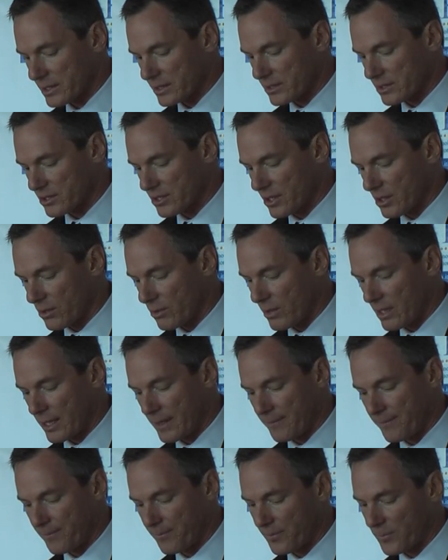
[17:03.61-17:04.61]
And
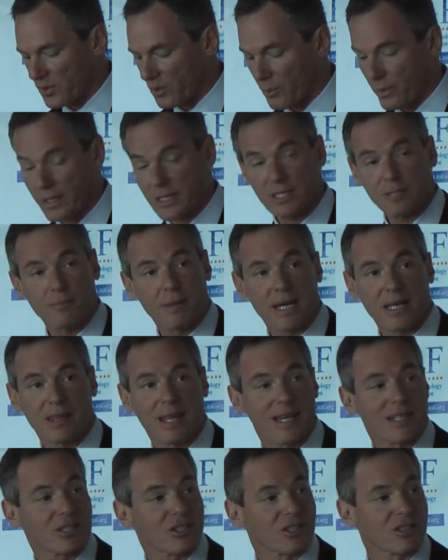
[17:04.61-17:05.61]
so we expect
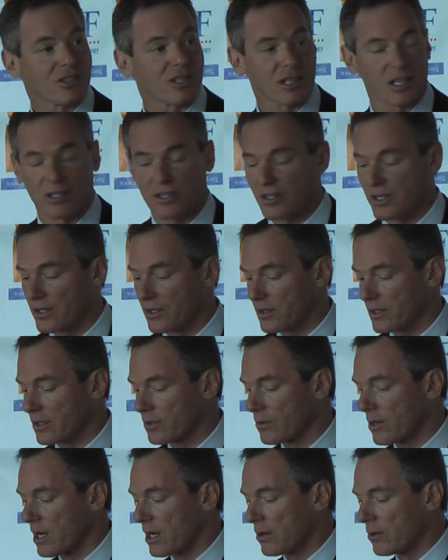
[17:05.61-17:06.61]
that just to continue to
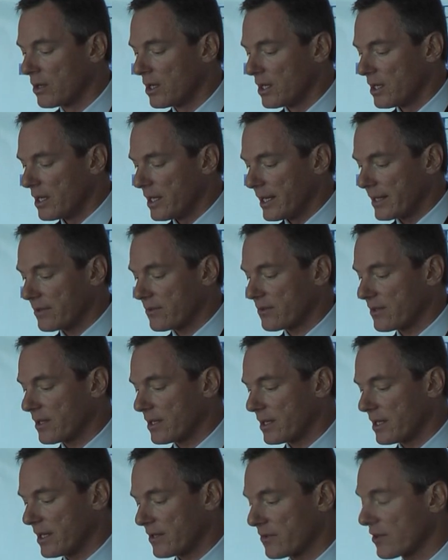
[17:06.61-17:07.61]
grow. It's
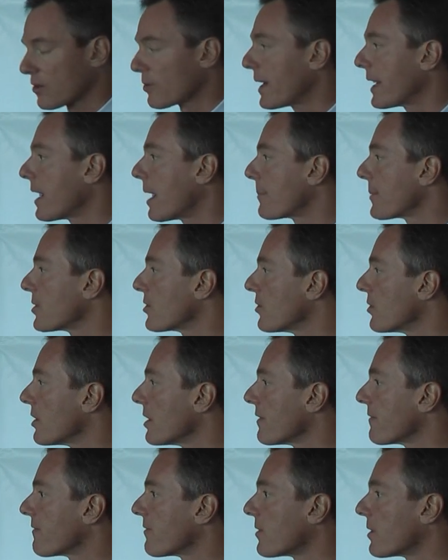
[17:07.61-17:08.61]
a great
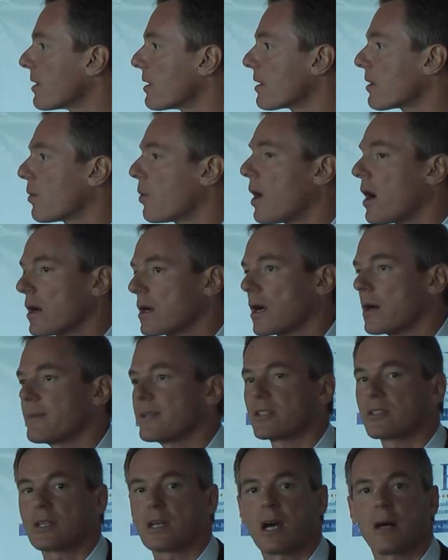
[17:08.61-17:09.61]
opportunity for
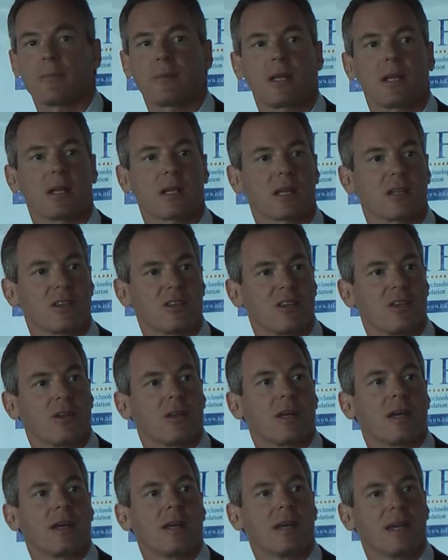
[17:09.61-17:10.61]
Qualcomm as a company to
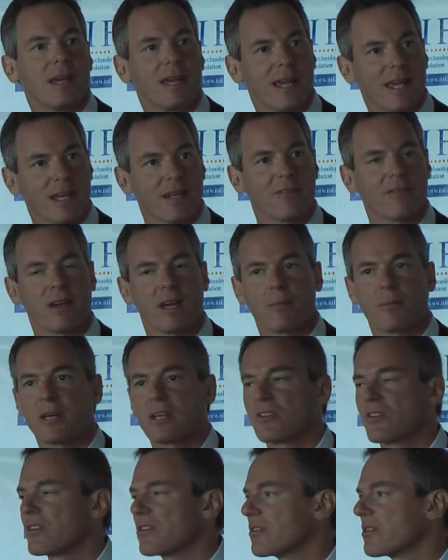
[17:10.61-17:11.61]
continue to innovate,
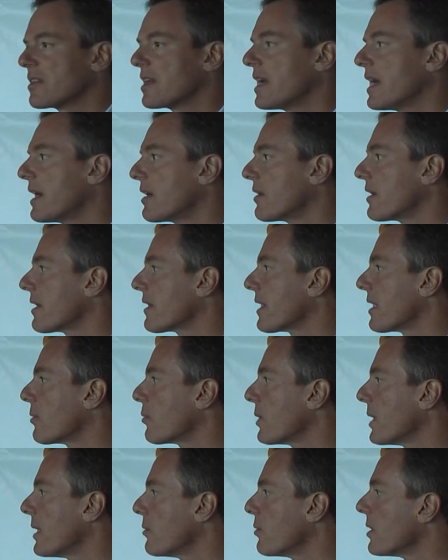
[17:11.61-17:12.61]
because this is the area
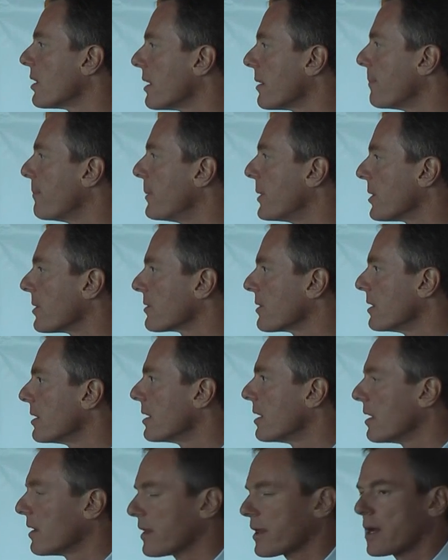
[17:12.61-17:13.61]
that we really built
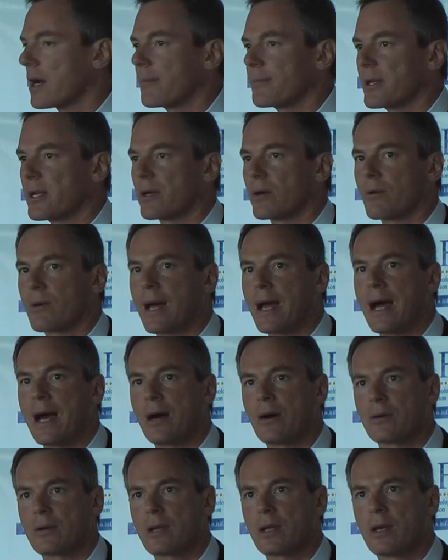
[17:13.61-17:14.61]
the company
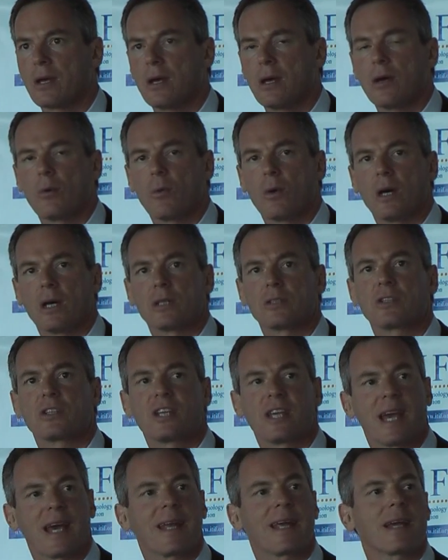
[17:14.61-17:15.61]
around, was
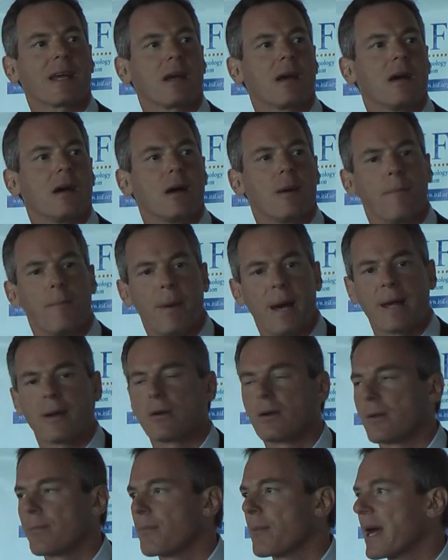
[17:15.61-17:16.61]
getting
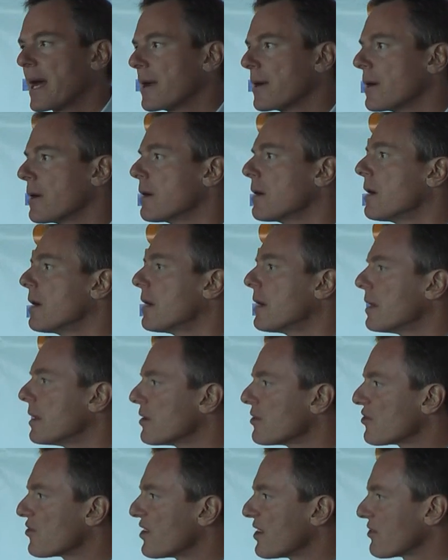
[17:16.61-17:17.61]
better and better
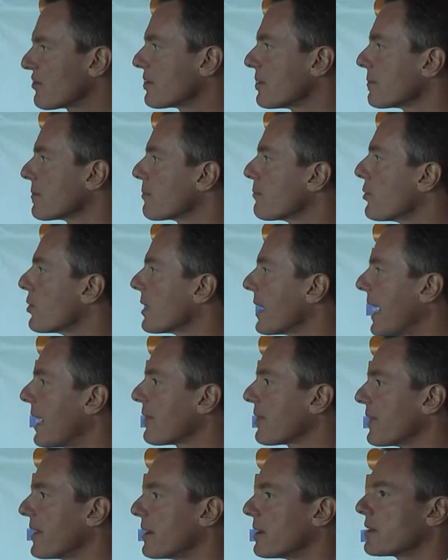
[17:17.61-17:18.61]
systems put
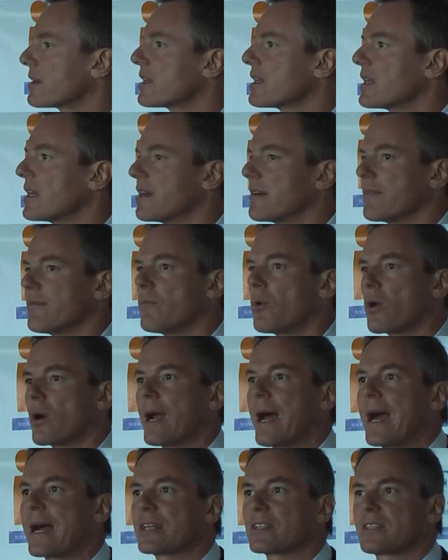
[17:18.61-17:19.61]
out there to give
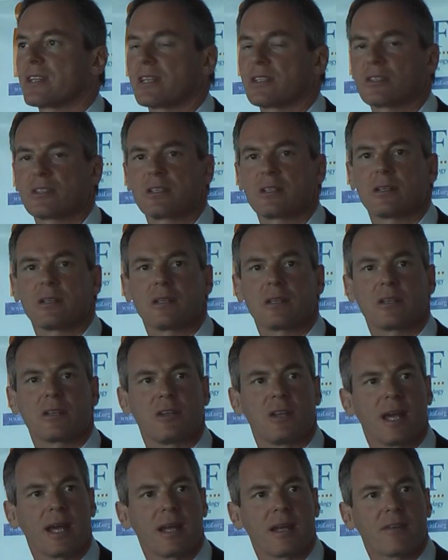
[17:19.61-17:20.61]
more access to
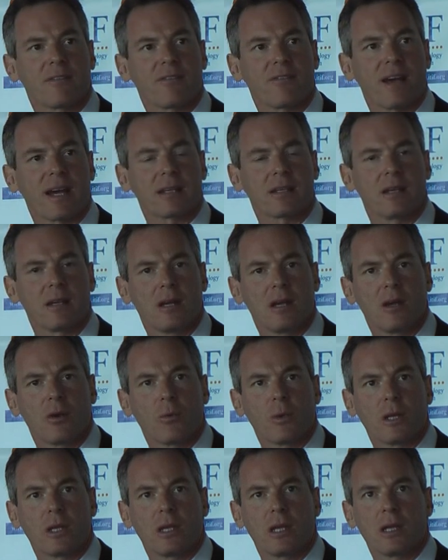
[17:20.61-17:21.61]
data. In fact,
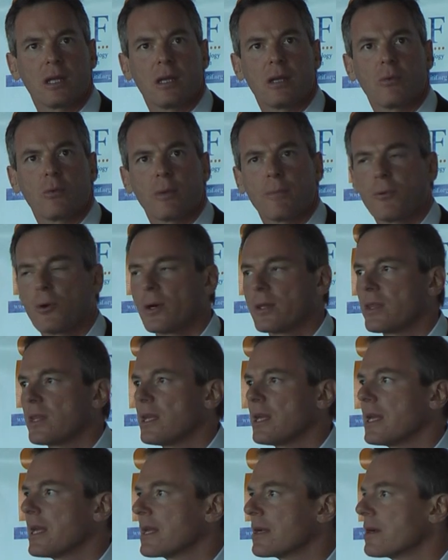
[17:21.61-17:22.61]
we put
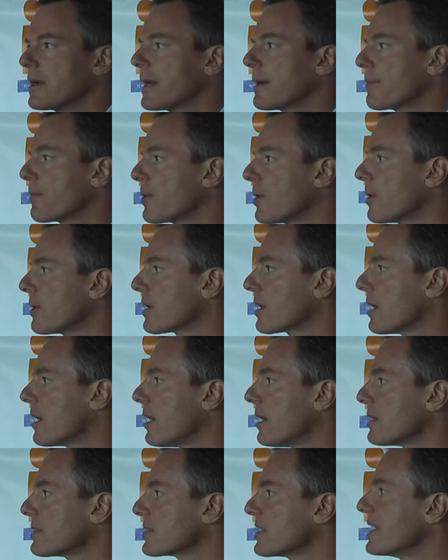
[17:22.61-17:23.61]
the internet
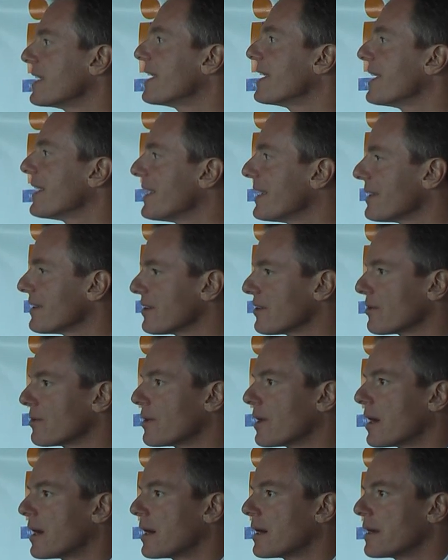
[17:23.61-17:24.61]
protocols
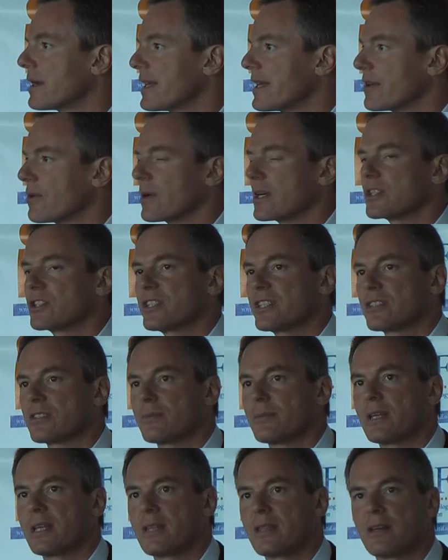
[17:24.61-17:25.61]
into our
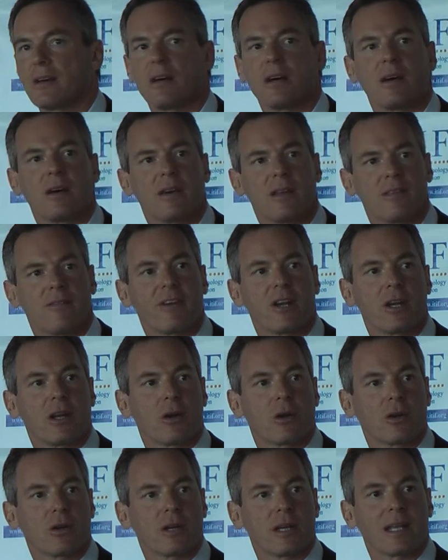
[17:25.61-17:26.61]
system in the
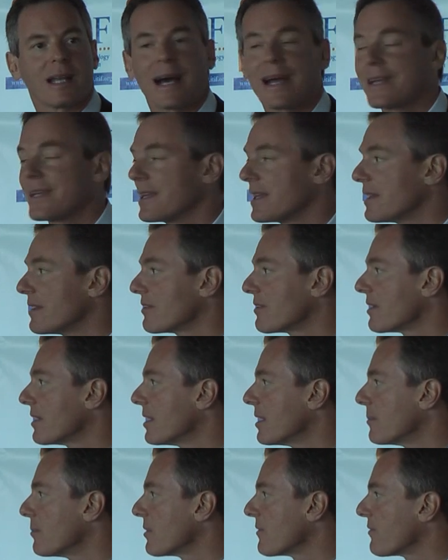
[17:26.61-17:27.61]
very early 90s,
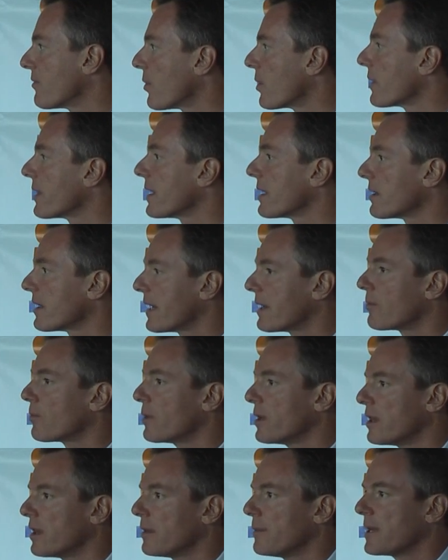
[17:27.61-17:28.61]
before the internet
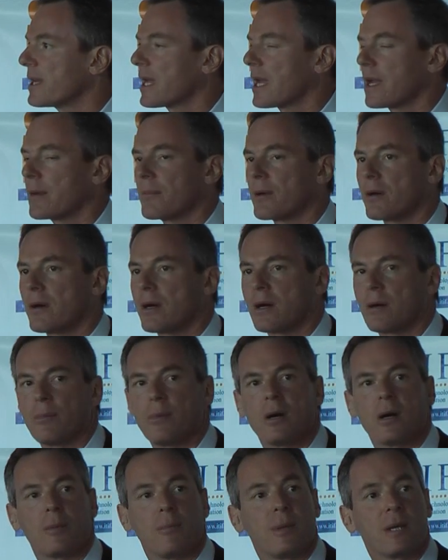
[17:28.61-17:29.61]
really became
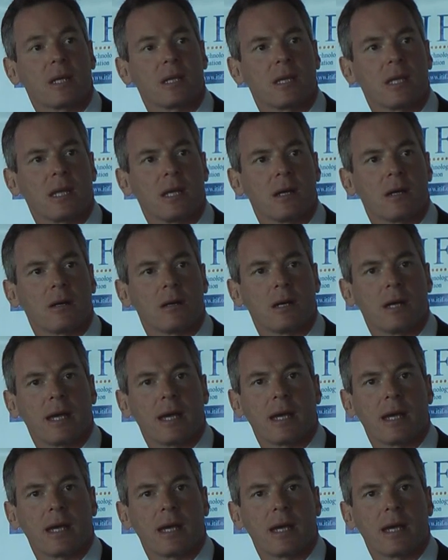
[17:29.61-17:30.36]
a big deal.